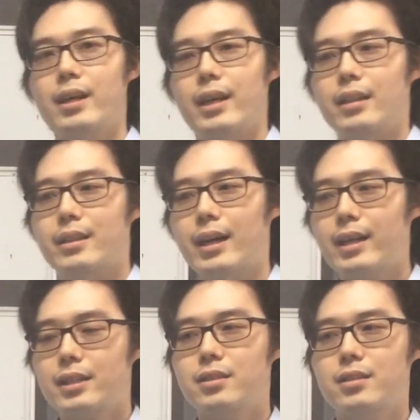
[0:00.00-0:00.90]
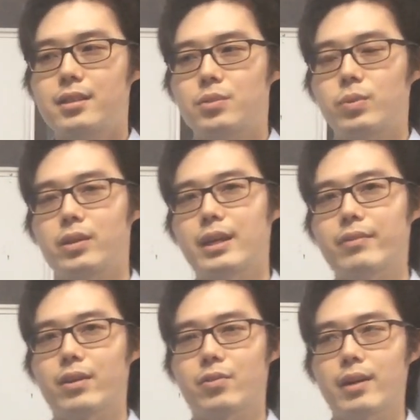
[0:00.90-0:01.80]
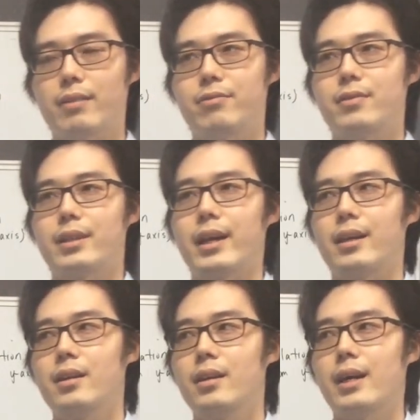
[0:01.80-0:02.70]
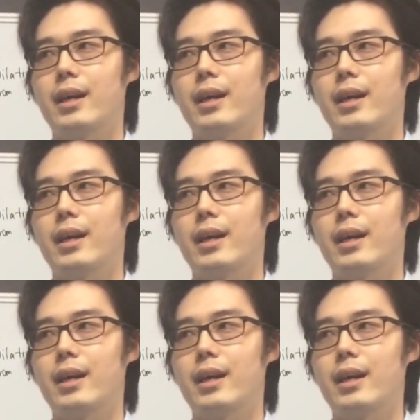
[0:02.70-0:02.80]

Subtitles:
and dilation is when you have a graph that